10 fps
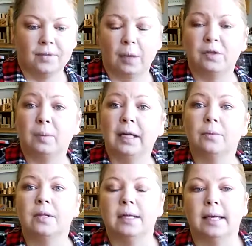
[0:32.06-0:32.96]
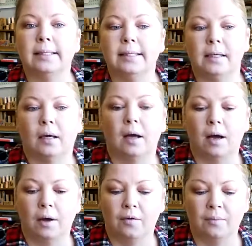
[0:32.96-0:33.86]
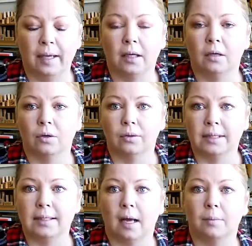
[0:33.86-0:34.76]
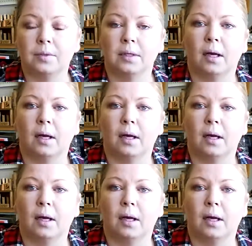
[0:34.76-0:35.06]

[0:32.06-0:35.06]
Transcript: I was playing with the idea of making your own stamps.